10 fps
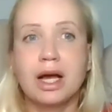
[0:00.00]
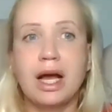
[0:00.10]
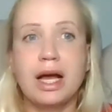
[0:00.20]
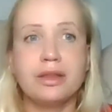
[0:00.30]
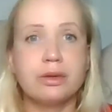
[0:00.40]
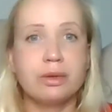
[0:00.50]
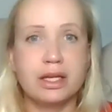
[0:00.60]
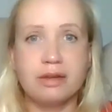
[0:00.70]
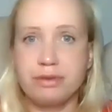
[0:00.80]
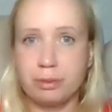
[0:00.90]
either
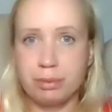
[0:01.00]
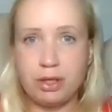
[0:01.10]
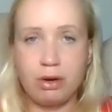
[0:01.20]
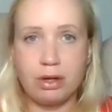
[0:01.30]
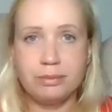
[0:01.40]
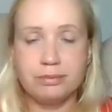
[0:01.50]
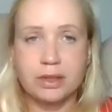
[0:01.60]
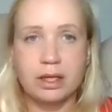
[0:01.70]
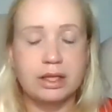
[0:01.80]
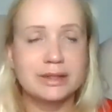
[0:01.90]
in a webinar,
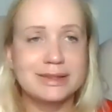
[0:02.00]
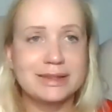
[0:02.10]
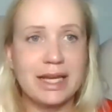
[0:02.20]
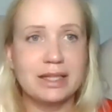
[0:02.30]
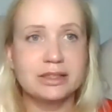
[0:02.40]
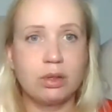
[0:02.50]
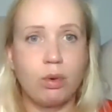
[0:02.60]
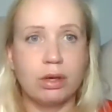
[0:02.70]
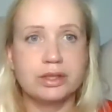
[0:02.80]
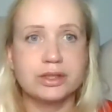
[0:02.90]
sales
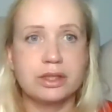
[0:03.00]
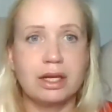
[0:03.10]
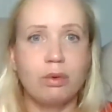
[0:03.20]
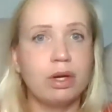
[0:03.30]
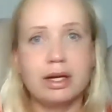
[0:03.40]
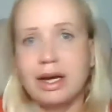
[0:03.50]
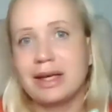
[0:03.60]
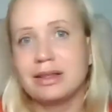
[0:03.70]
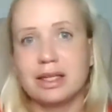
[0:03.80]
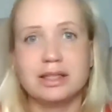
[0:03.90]
course, or
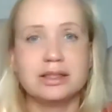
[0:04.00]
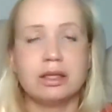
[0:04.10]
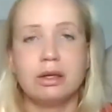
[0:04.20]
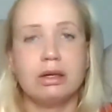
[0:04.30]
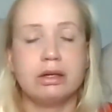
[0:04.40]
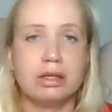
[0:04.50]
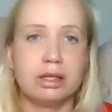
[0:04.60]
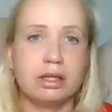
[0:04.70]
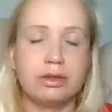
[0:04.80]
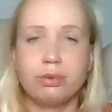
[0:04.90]
like this, or
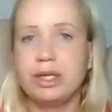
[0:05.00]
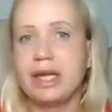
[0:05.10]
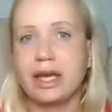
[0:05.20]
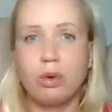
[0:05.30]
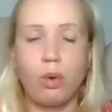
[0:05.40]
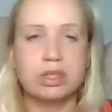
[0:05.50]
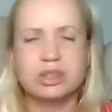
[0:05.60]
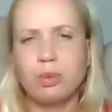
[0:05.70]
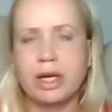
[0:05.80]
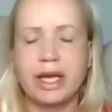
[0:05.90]
a 3-day
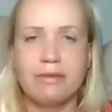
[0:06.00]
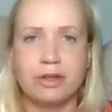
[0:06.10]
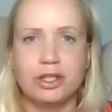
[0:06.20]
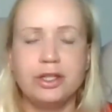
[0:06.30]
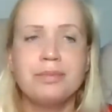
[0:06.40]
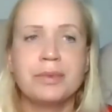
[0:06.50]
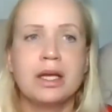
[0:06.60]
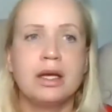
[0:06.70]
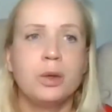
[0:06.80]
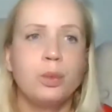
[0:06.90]
course, whatever,
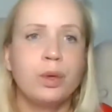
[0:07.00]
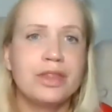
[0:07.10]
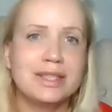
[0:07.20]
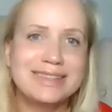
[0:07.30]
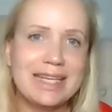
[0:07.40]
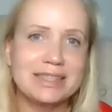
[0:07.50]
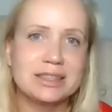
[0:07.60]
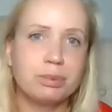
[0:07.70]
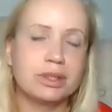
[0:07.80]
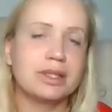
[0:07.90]
with a
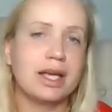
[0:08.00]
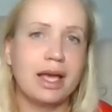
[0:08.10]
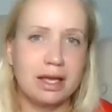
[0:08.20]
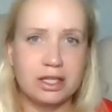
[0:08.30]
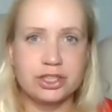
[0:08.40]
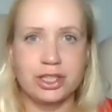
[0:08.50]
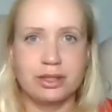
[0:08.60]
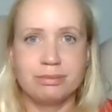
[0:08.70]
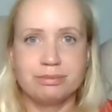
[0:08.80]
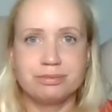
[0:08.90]
desperate
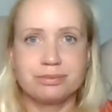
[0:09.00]
energy,